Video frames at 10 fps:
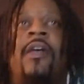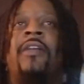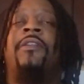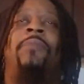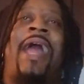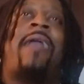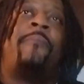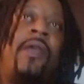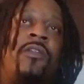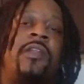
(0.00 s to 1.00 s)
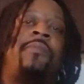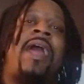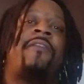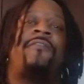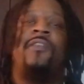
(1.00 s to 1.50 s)
the black male and the
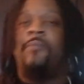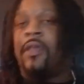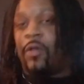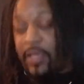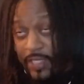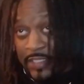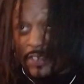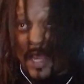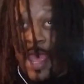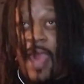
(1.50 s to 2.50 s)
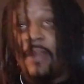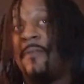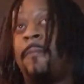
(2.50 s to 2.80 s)
black female is at